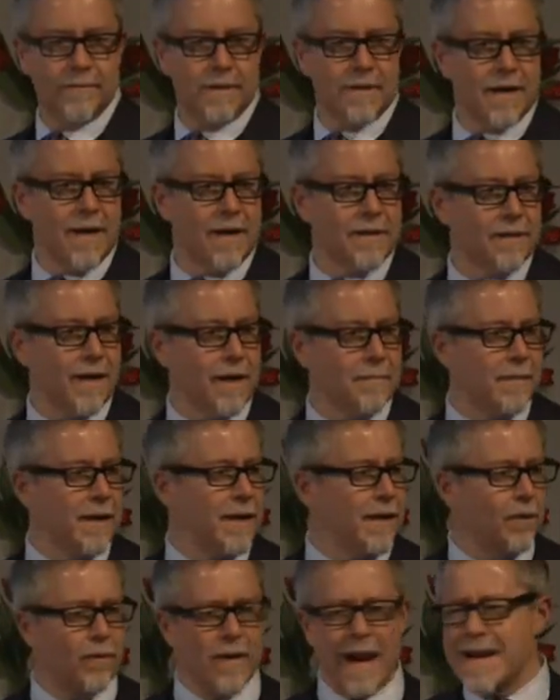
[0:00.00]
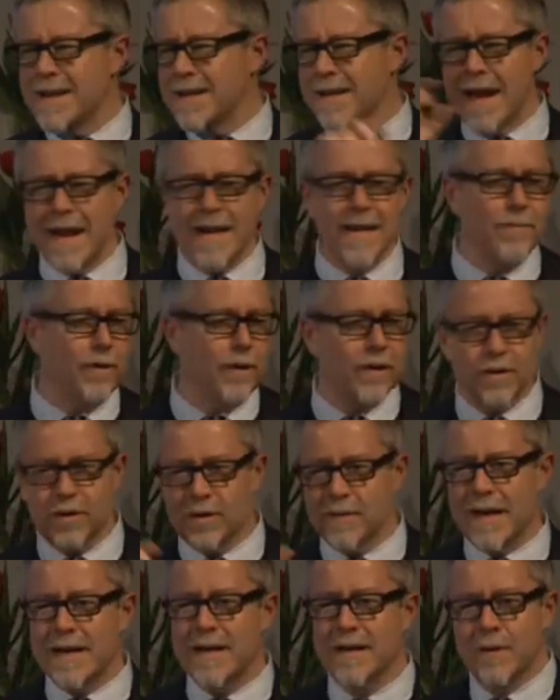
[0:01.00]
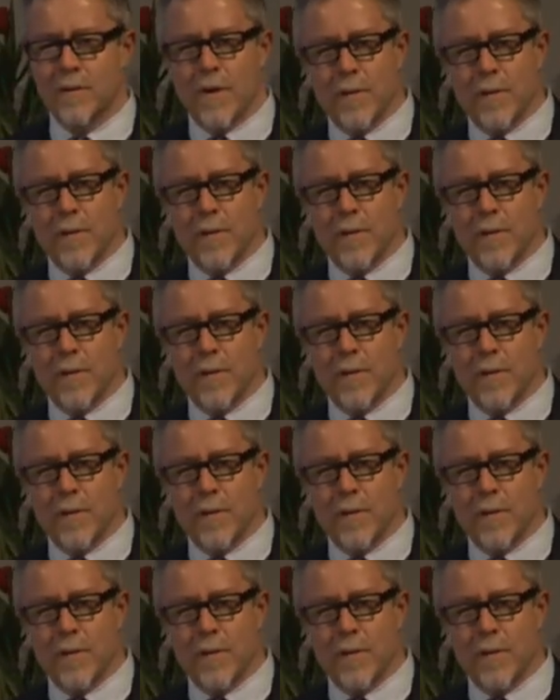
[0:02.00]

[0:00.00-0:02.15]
designers like me or anybody that's doing anything